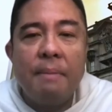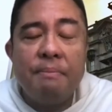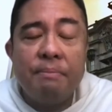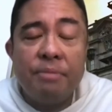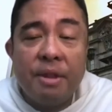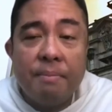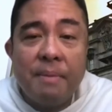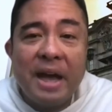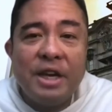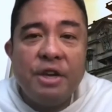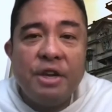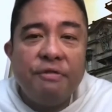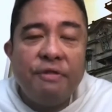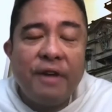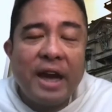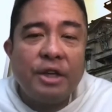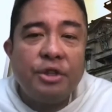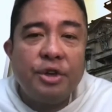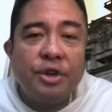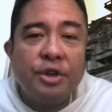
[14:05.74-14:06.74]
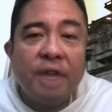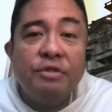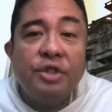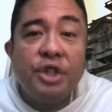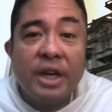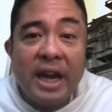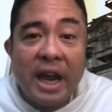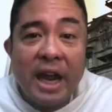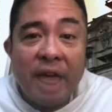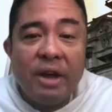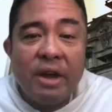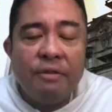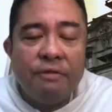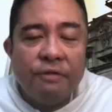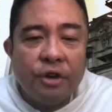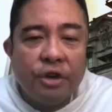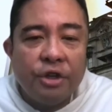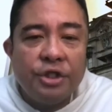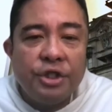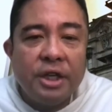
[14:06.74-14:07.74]
manufacturing of generic
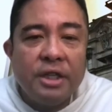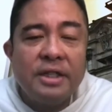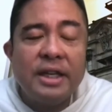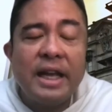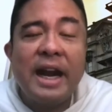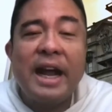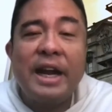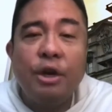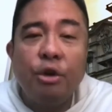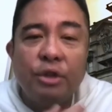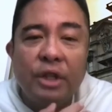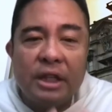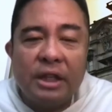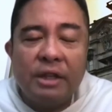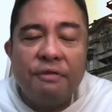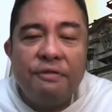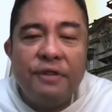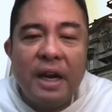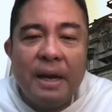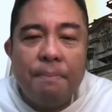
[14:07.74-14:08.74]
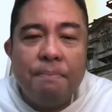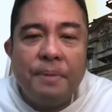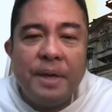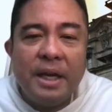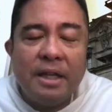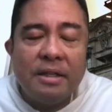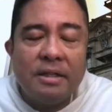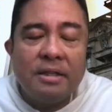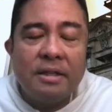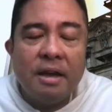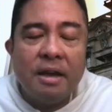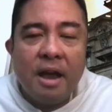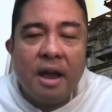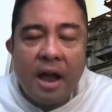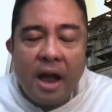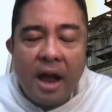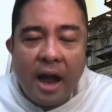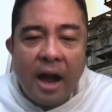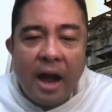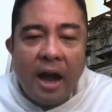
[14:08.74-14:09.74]
versions, and I know that the Philippines
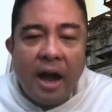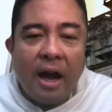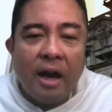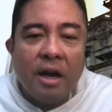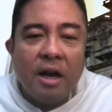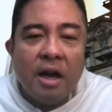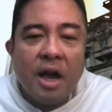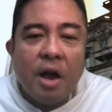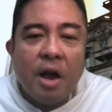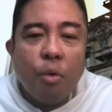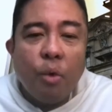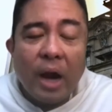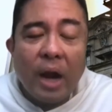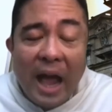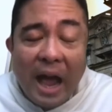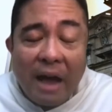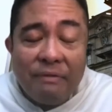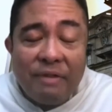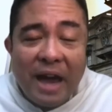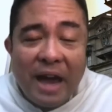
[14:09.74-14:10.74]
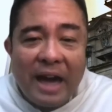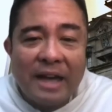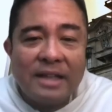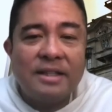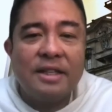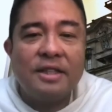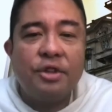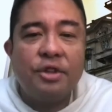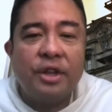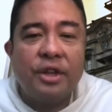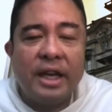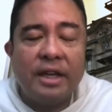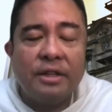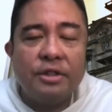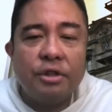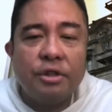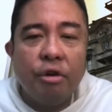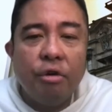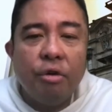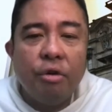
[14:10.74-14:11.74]
will have access to
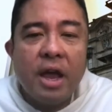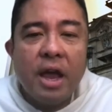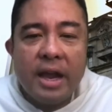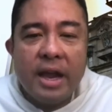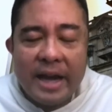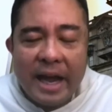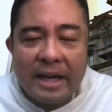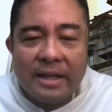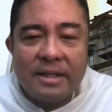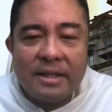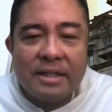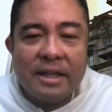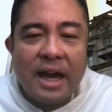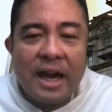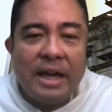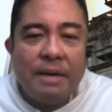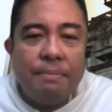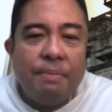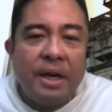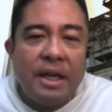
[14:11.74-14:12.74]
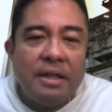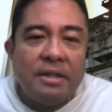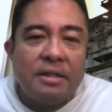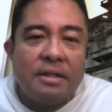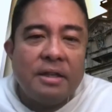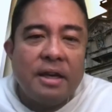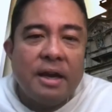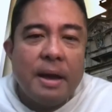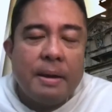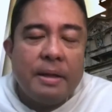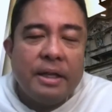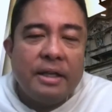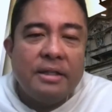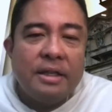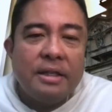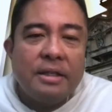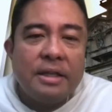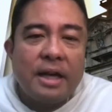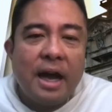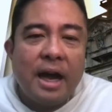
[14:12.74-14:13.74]
this. So next slide, please.
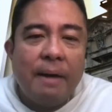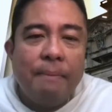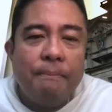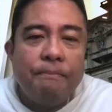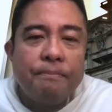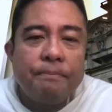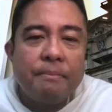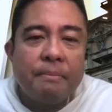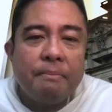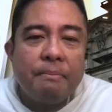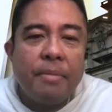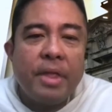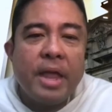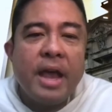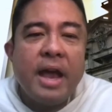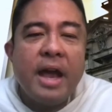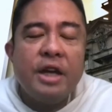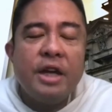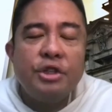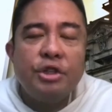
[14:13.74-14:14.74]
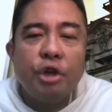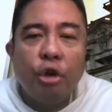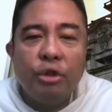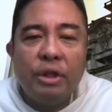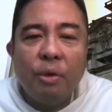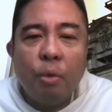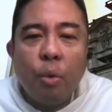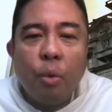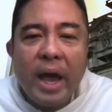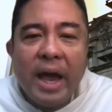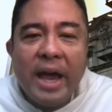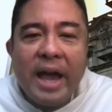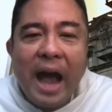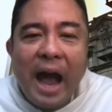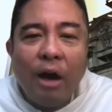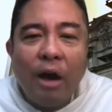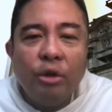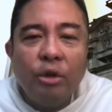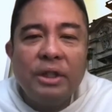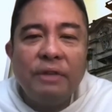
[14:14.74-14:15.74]
This is so the way
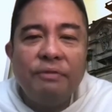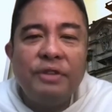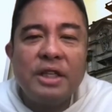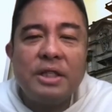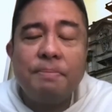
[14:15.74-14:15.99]
out of this